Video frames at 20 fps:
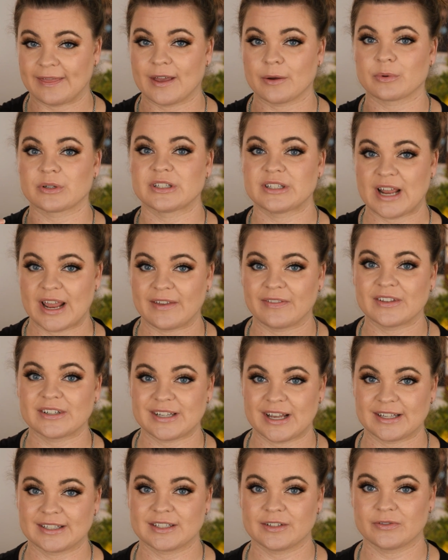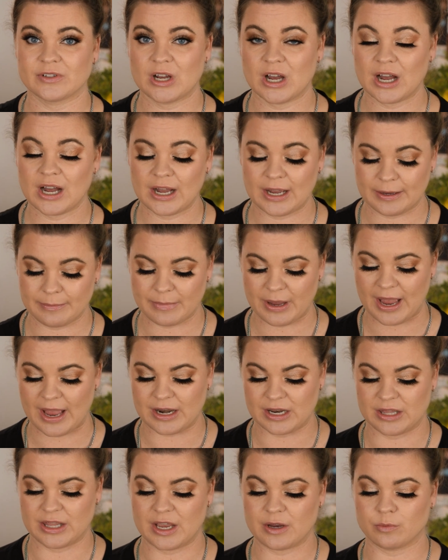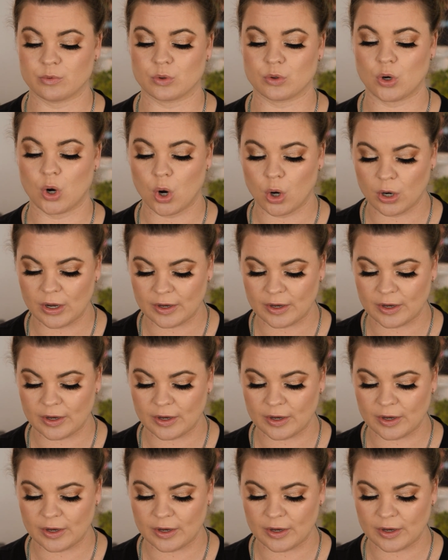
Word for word: They were staying the test of time, and they were